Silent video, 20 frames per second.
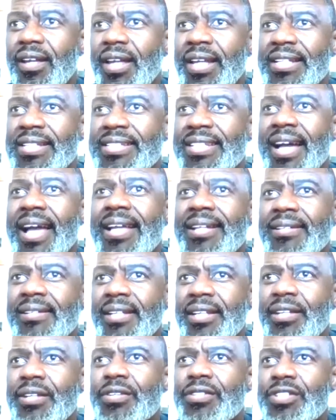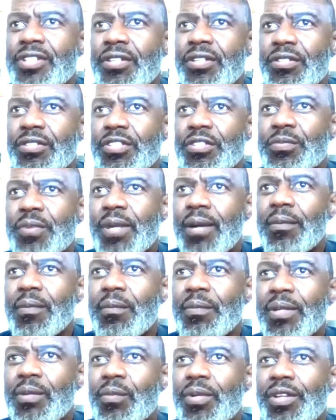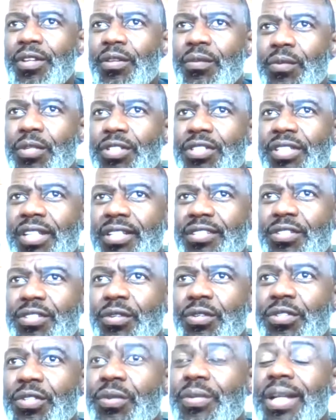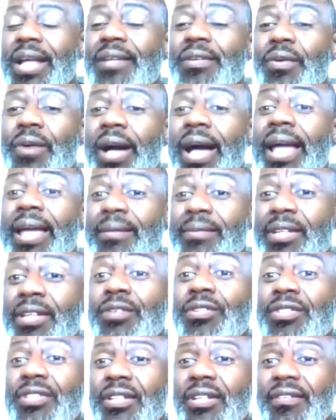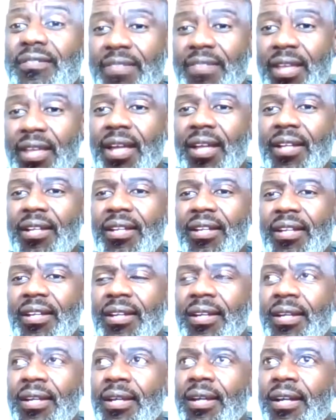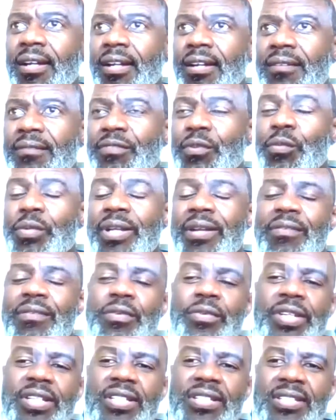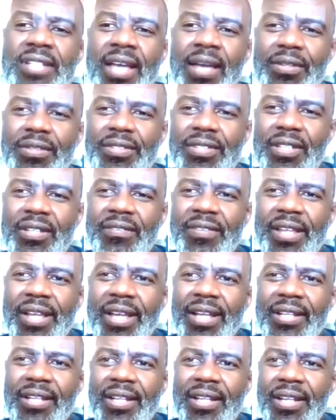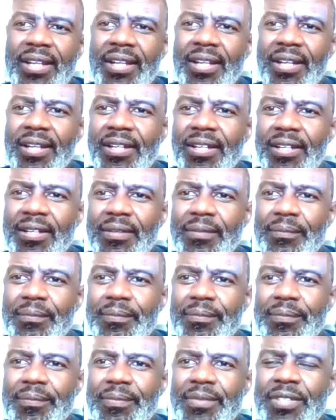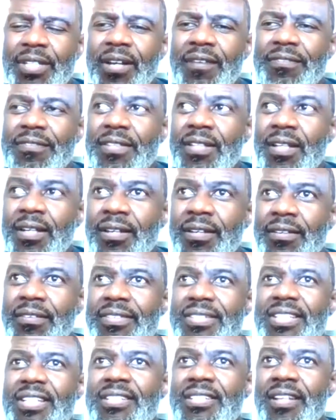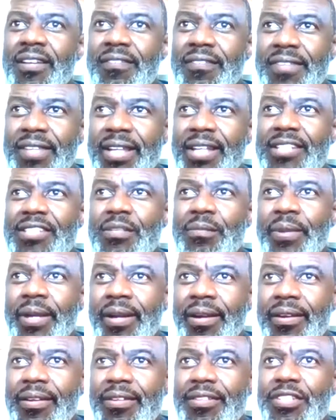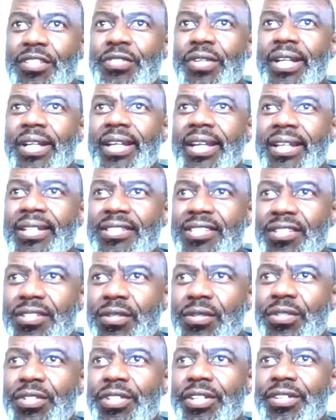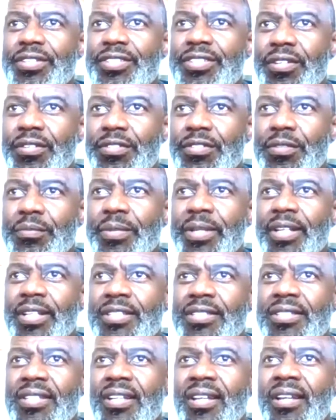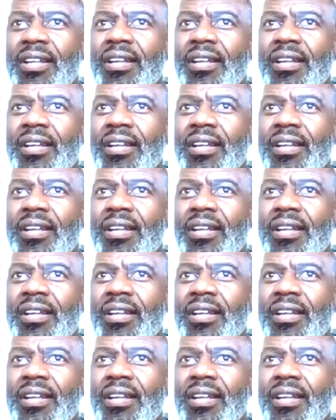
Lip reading: entitling your children is probably one of the worst things you can do, and I know I am guilty of that. For whatever reasons, I'm guilty of that. Tough love is a tough thing as a parent to try to institute to your children because